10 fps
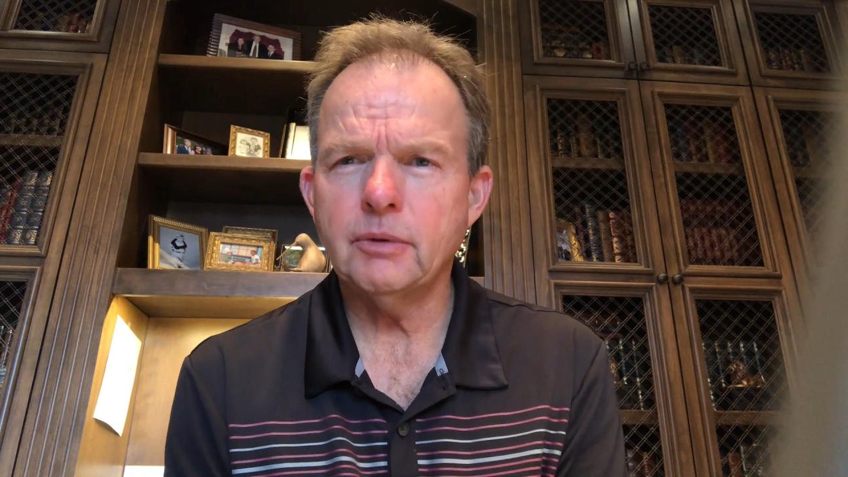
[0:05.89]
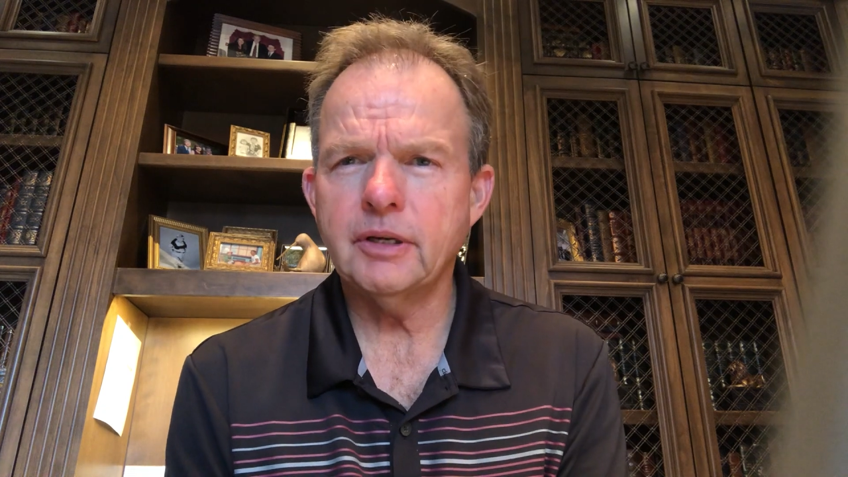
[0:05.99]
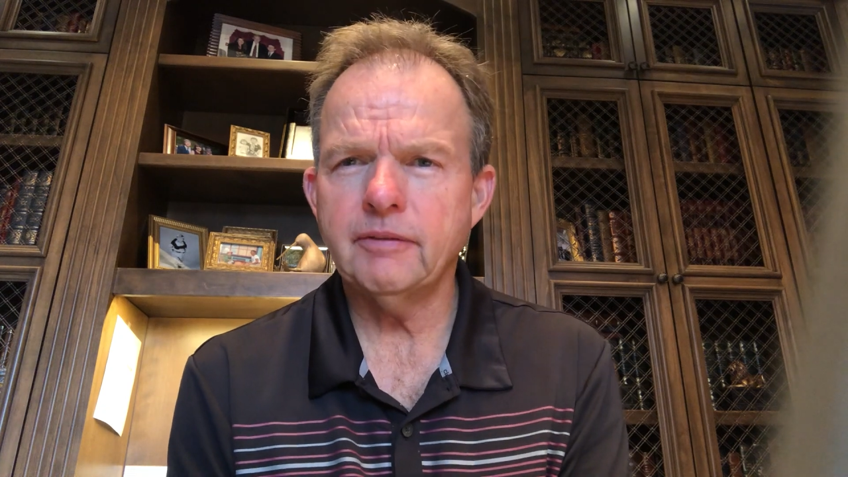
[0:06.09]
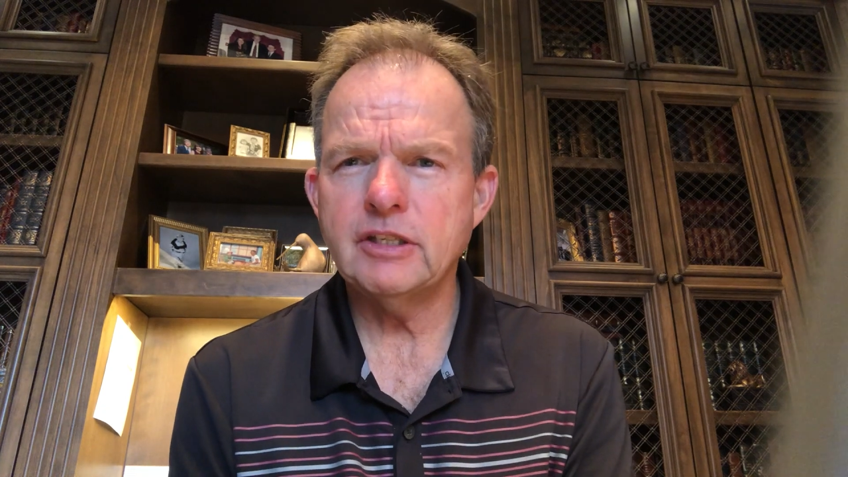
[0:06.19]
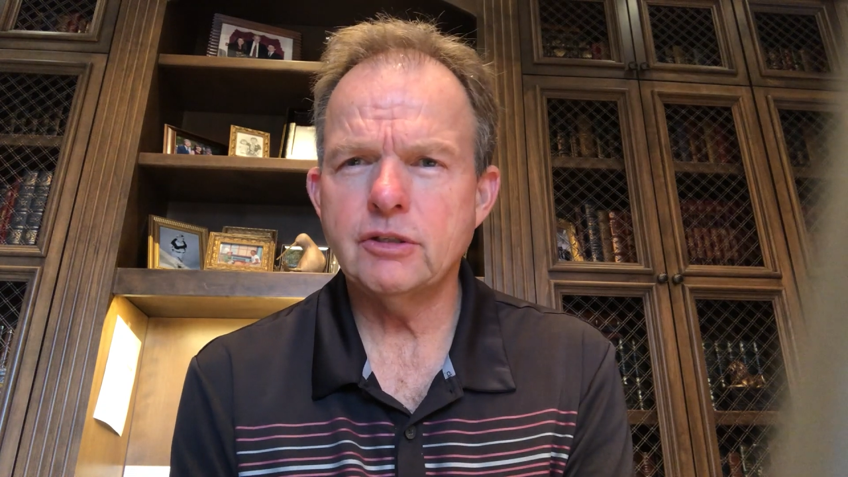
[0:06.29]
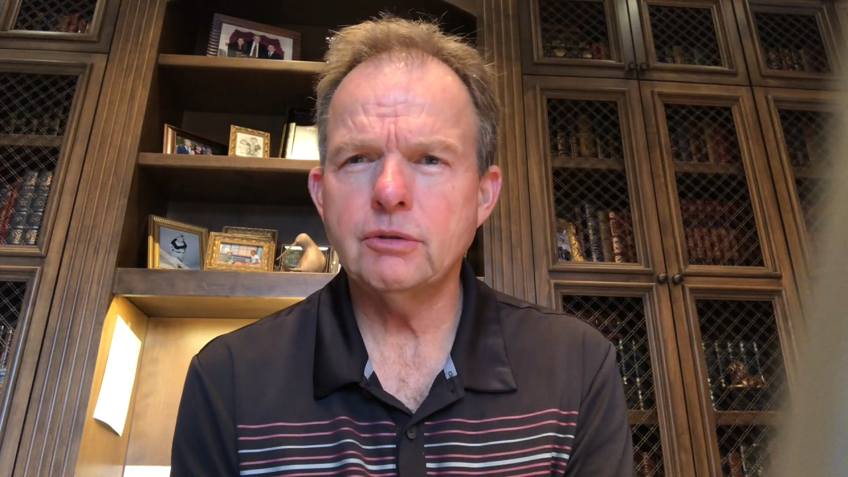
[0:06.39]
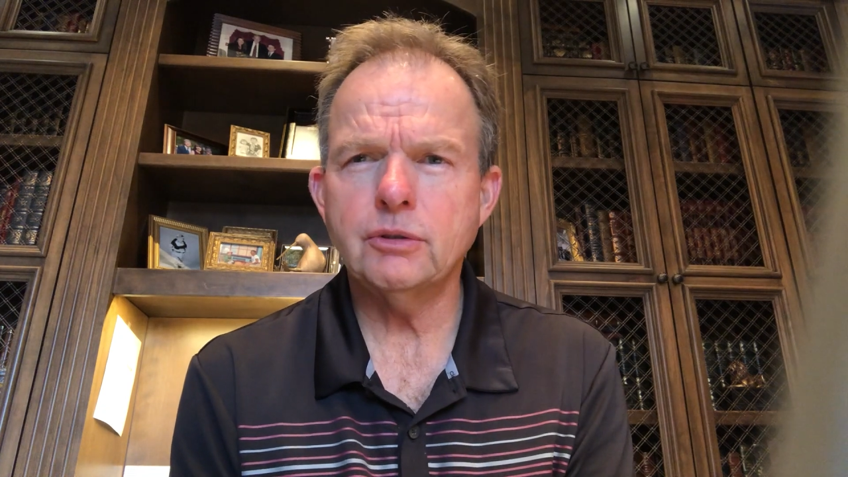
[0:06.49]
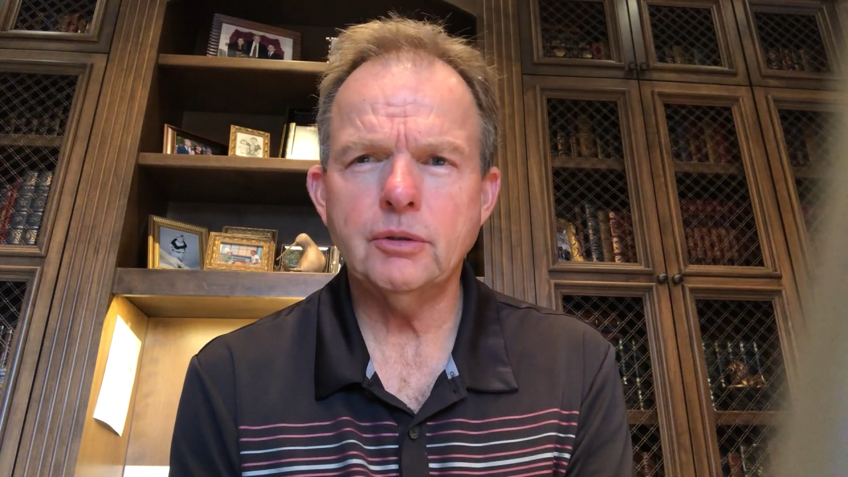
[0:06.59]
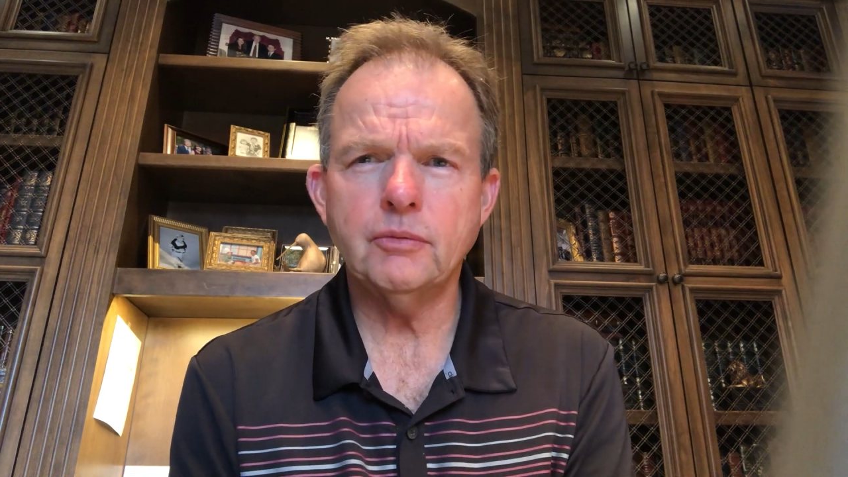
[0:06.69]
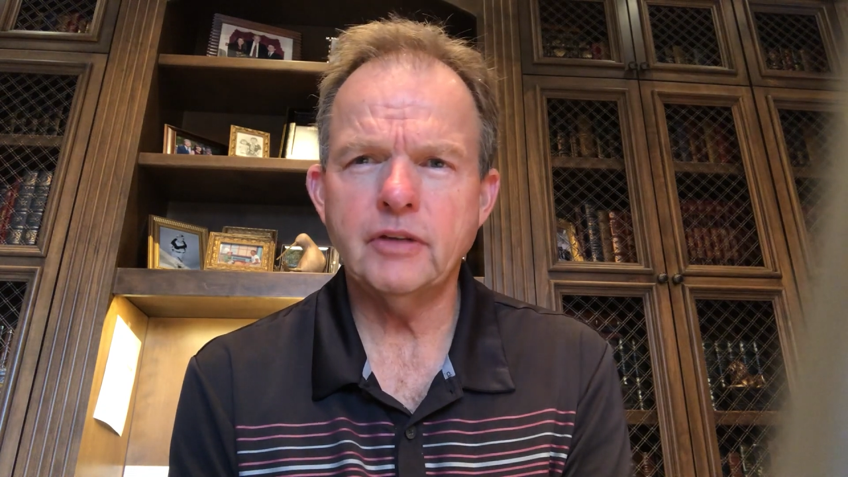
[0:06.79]
one of these
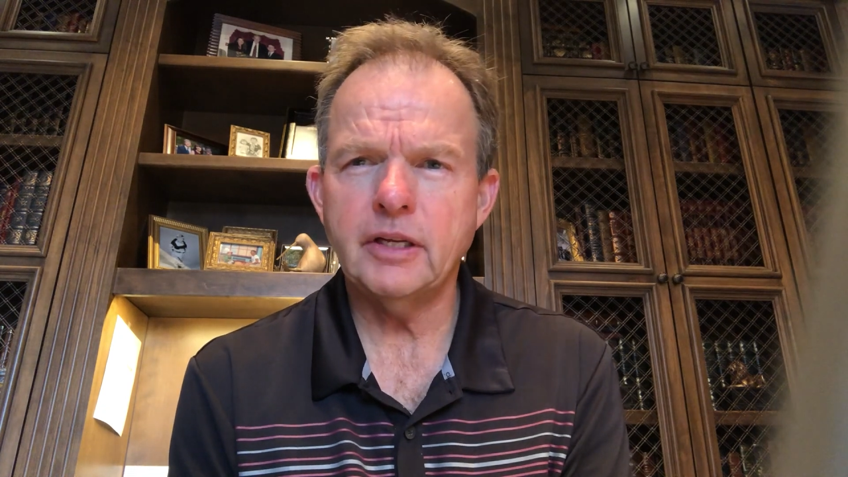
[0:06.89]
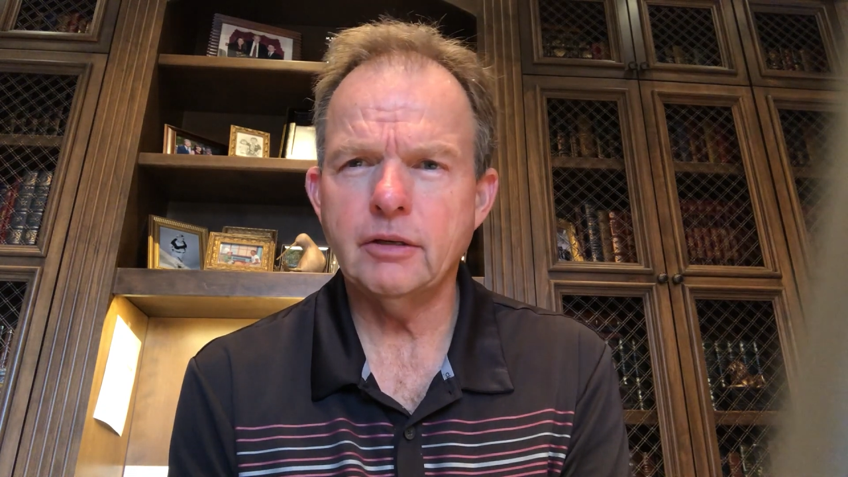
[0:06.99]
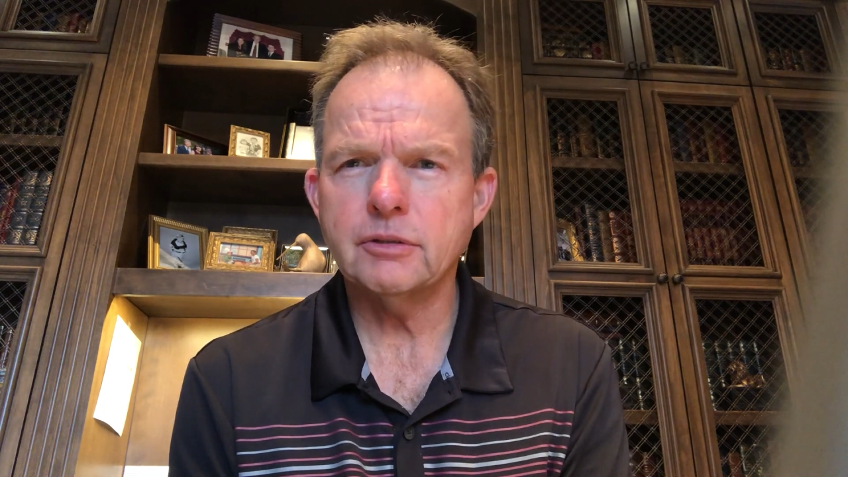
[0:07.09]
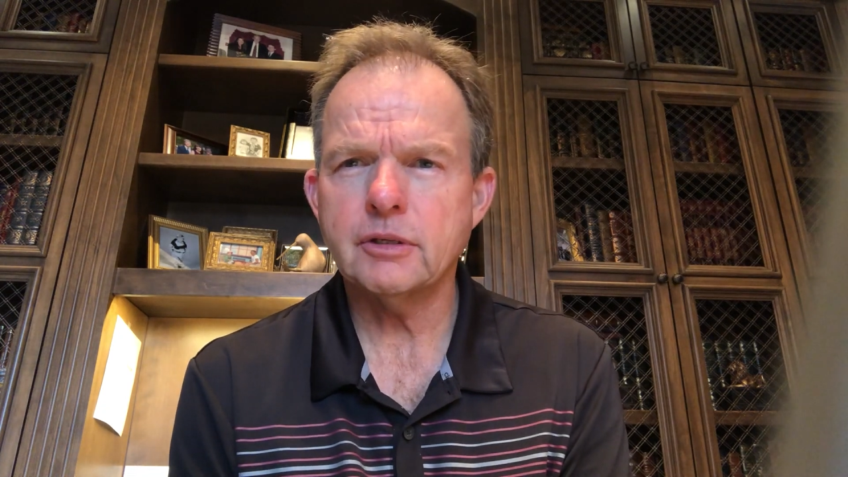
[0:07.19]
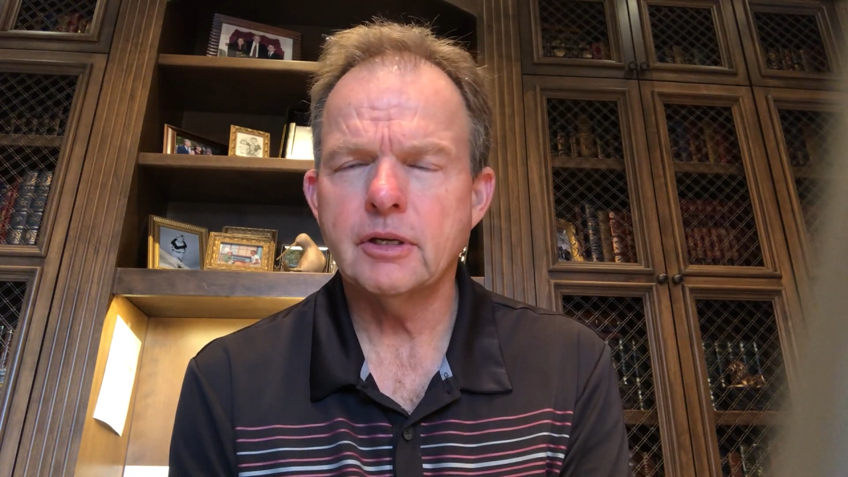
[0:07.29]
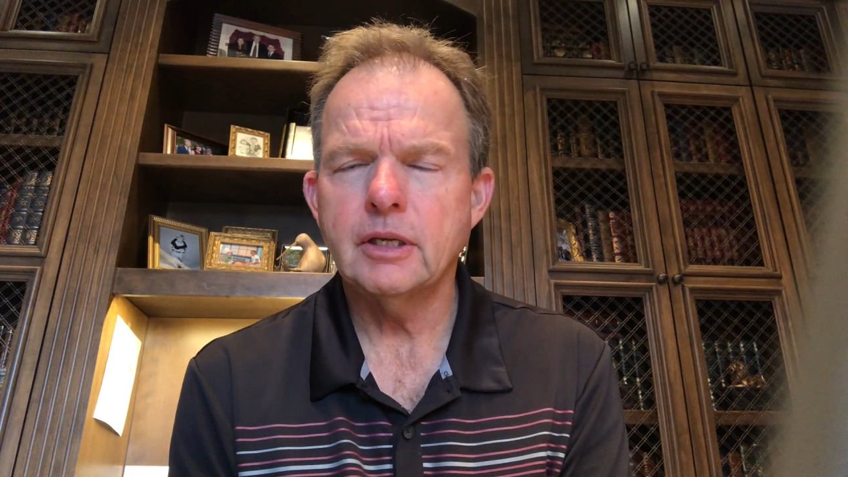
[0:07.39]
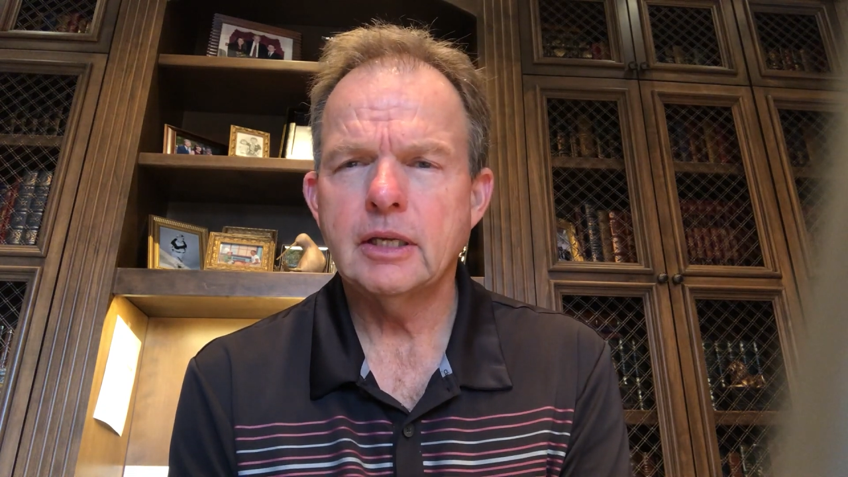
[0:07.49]
YouTube videos,